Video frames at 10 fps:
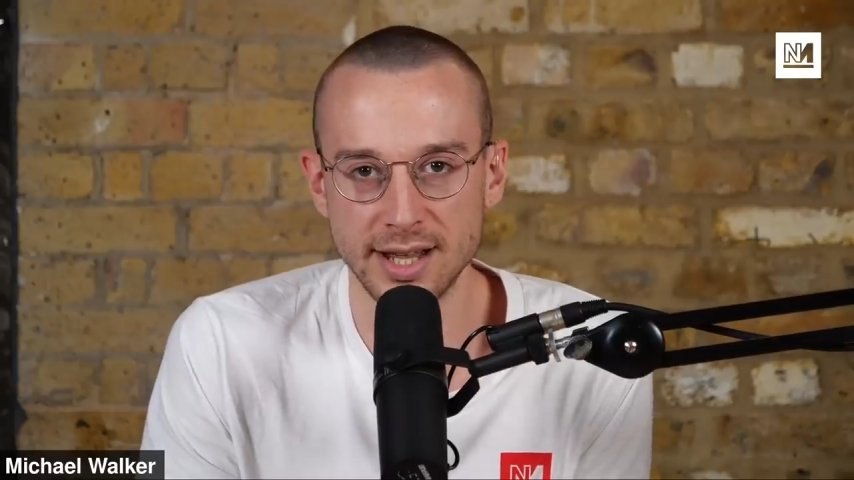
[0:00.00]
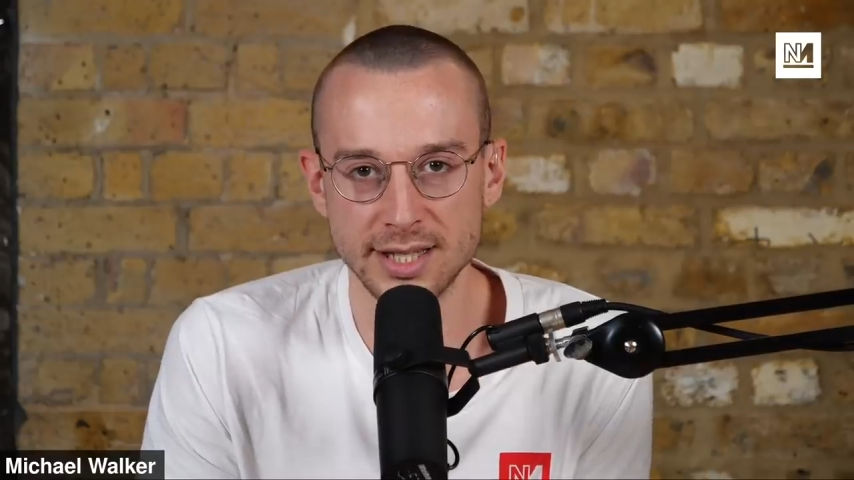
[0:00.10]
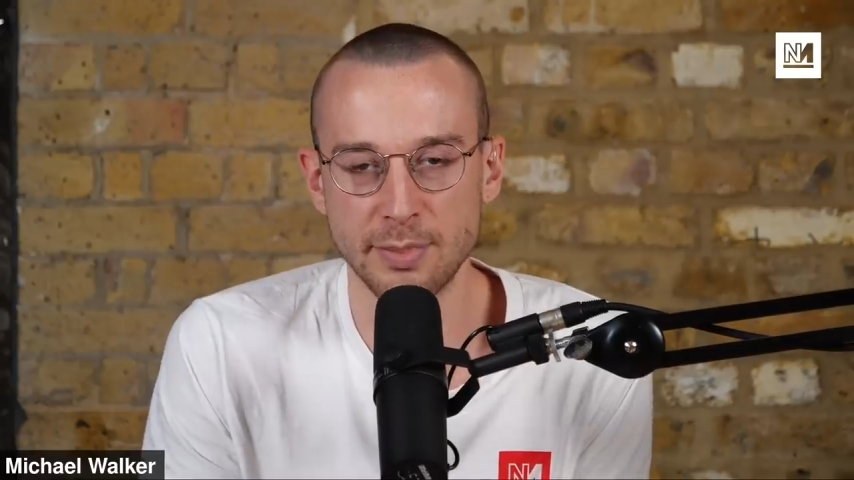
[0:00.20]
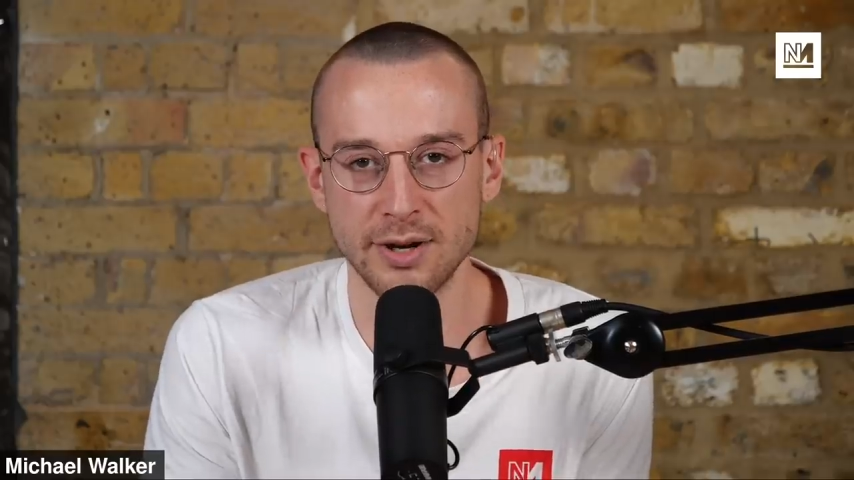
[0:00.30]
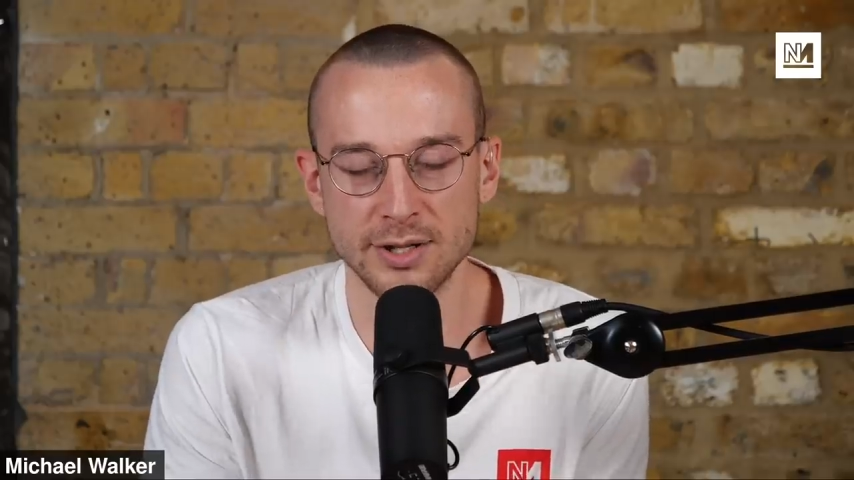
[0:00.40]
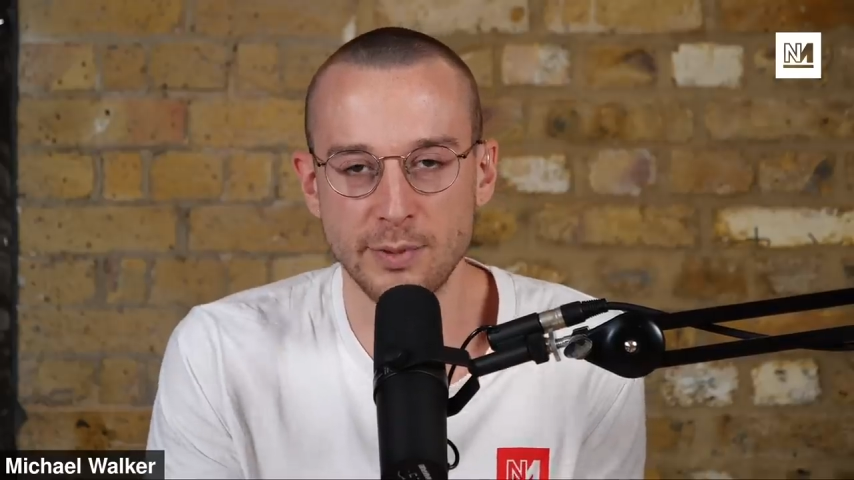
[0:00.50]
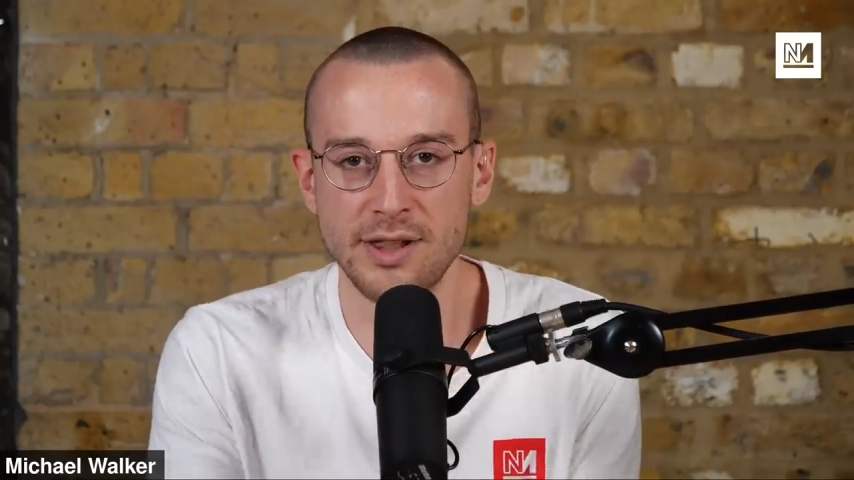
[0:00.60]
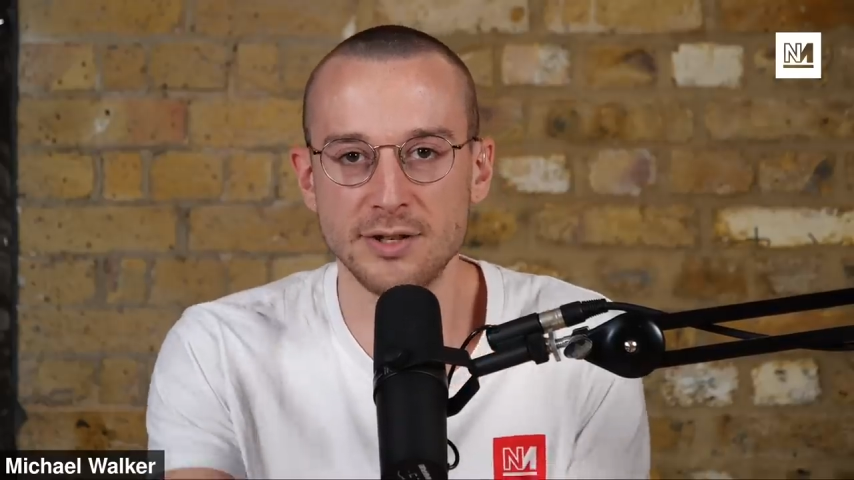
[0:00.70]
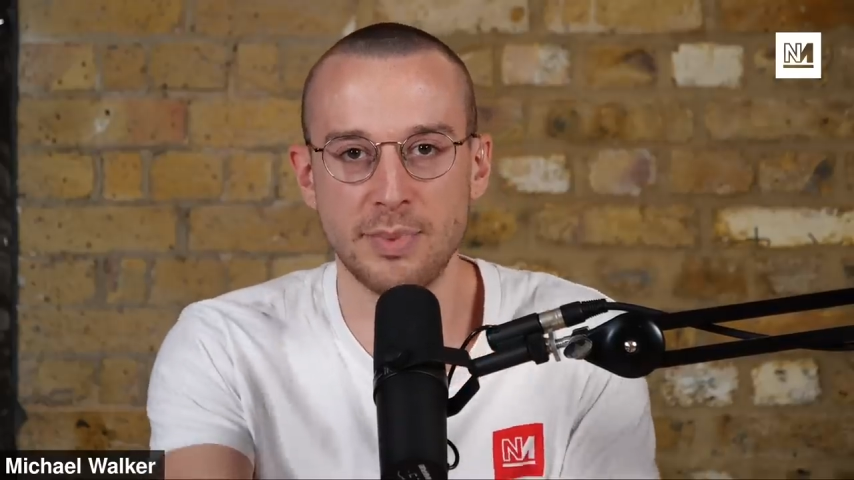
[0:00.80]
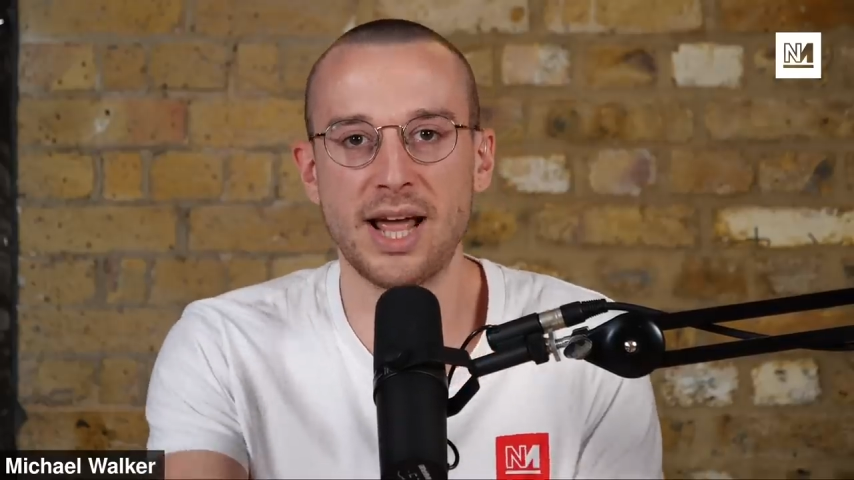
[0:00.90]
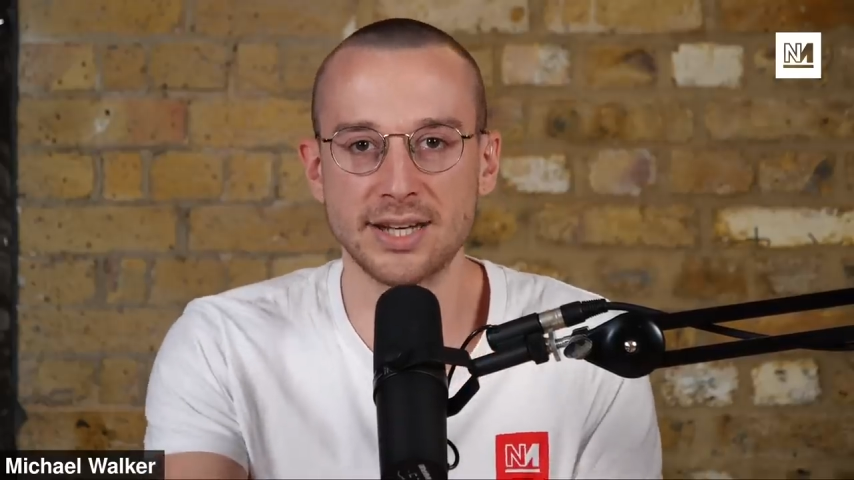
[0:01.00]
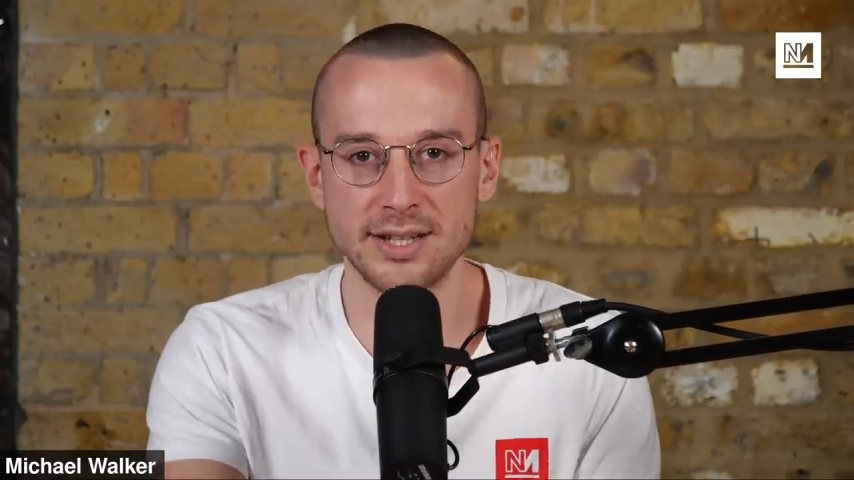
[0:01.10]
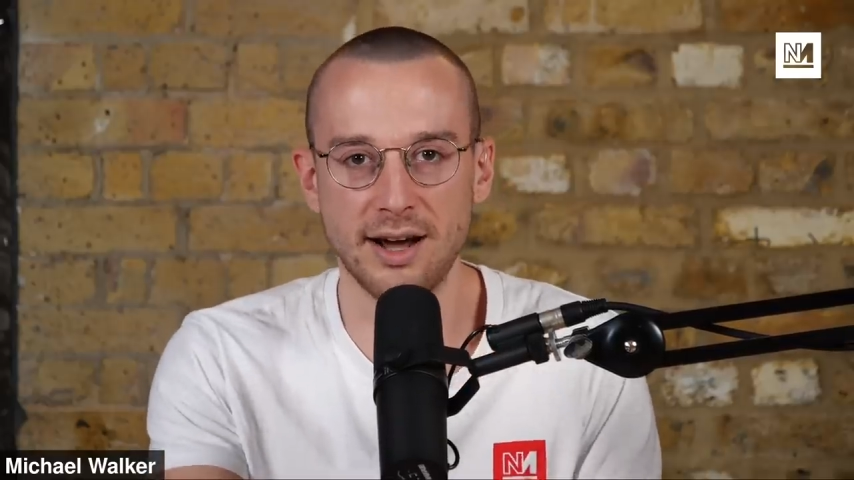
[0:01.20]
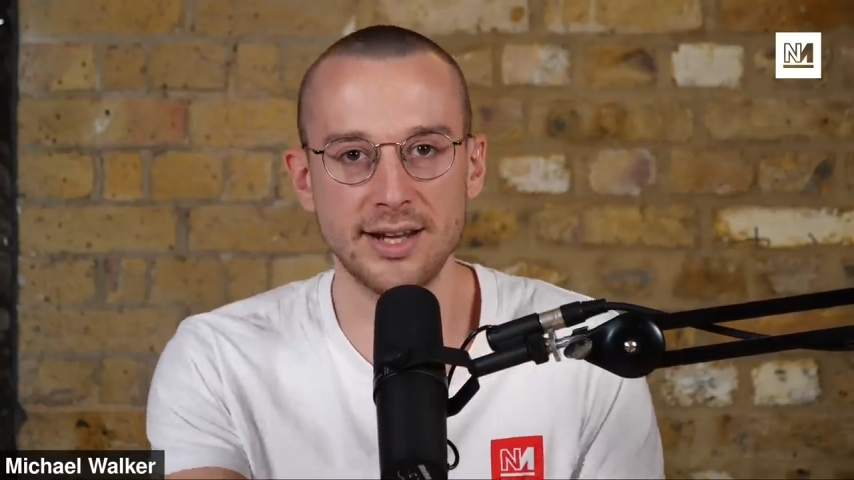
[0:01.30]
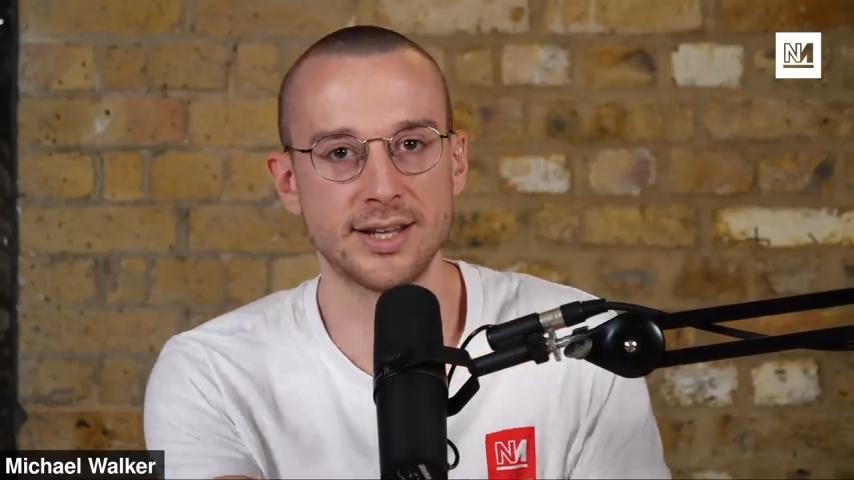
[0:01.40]
they're supposed to wear those black
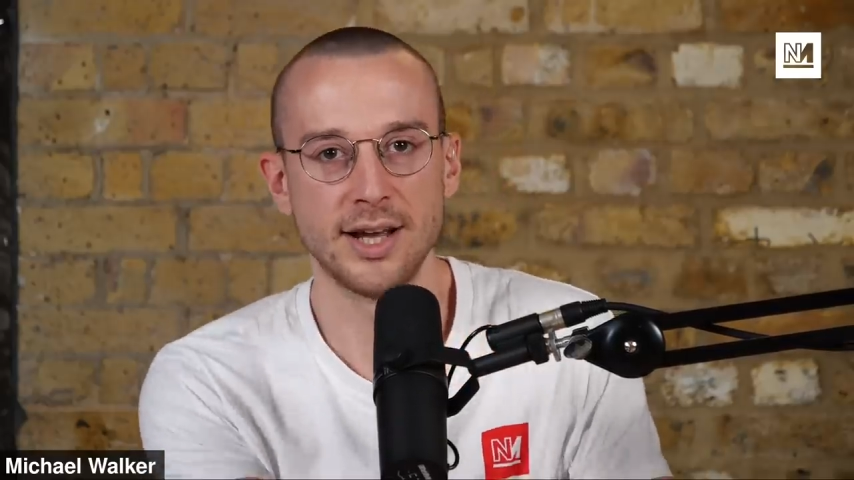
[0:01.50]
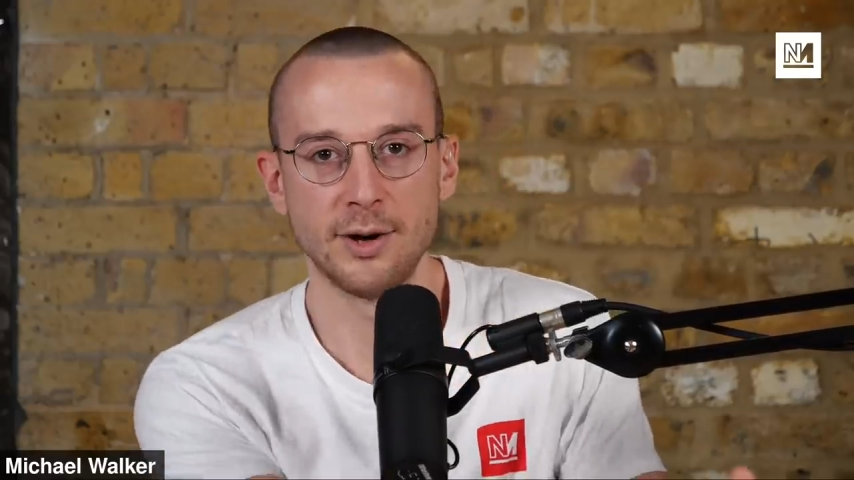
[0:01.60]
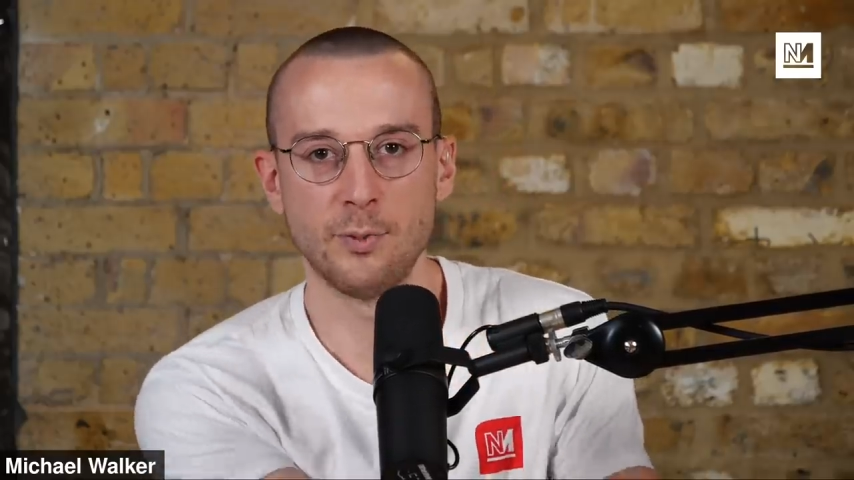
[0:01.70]
ties